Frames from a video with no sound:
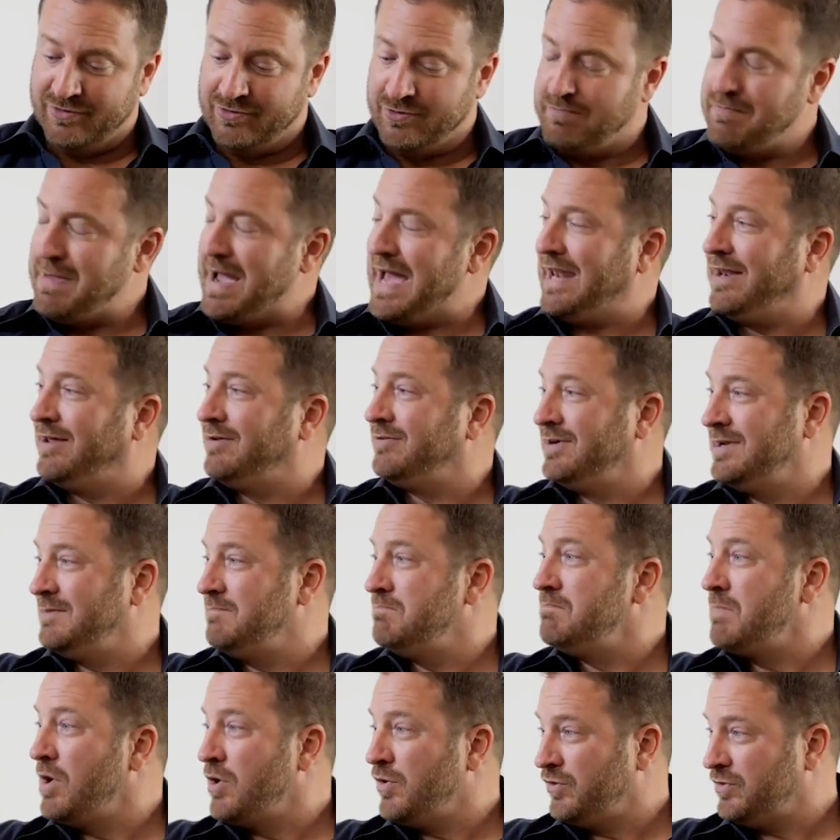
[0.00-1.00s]
dramatically
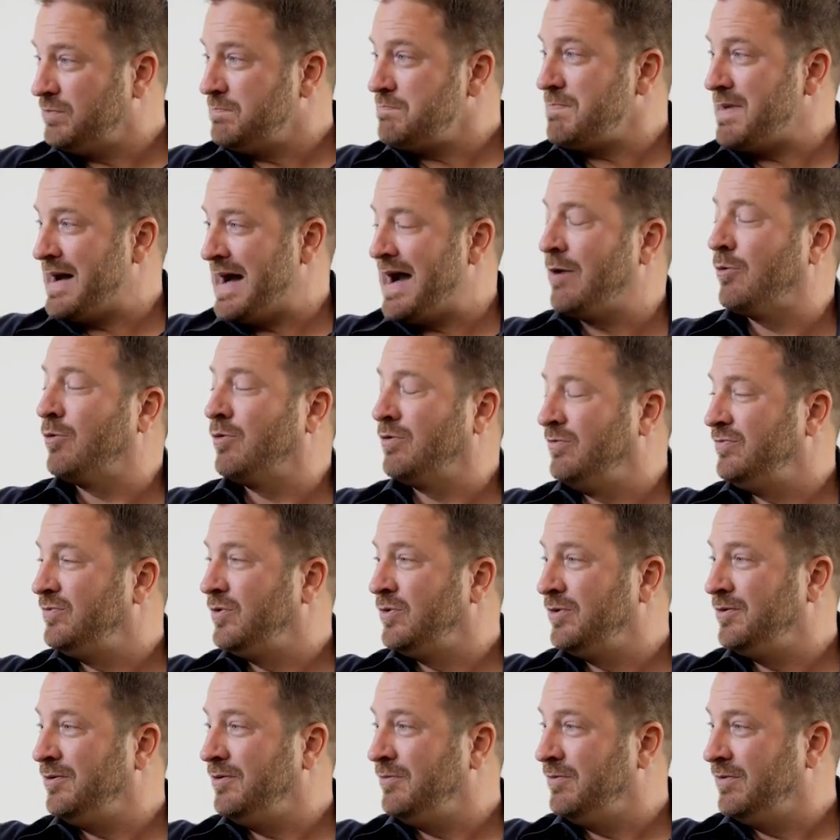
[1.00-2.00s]
most
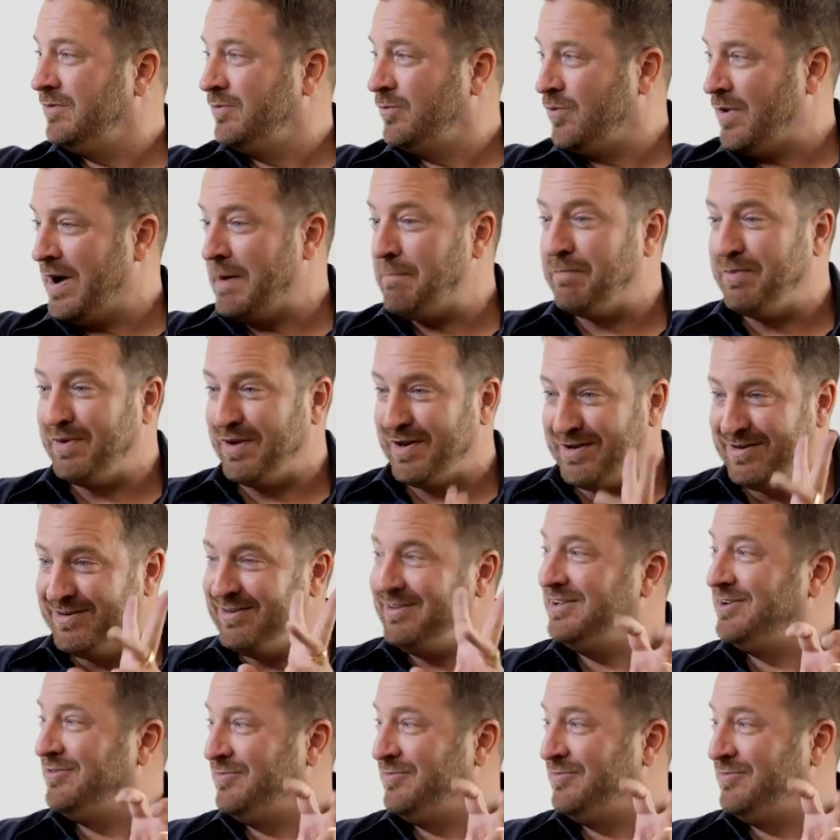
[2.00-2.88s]
powerful weapon,